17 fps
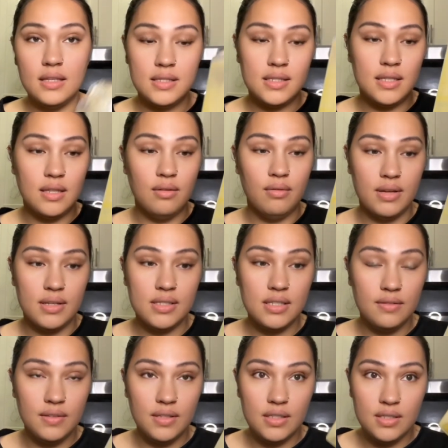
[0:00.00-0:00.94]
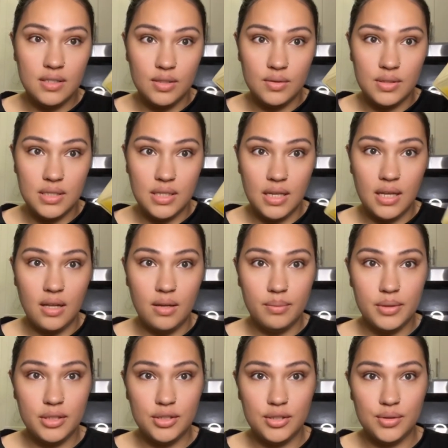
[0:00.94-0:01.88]
The rest of it, so today I'll
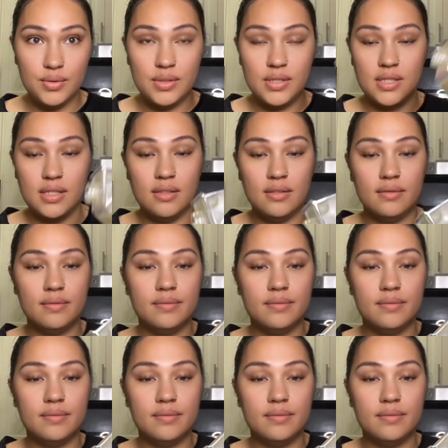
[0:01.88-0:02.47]
be juicing.